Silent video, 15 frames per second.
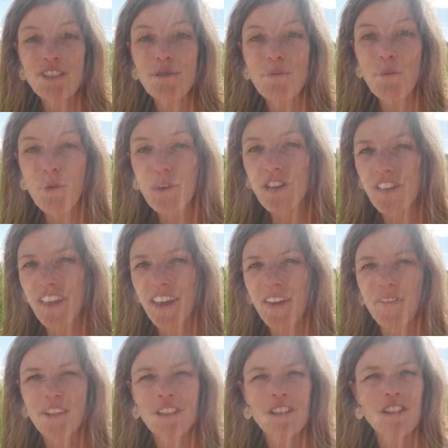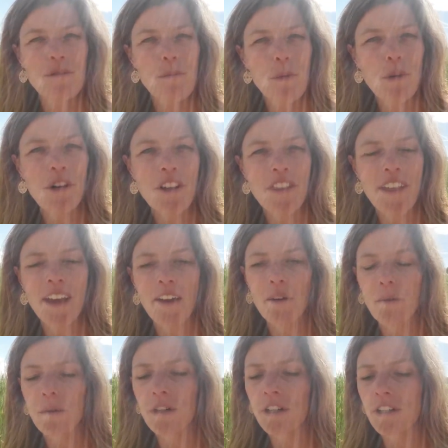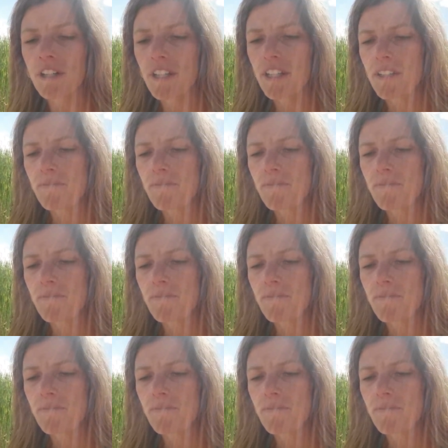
do more of that, I want to learn more of that. Or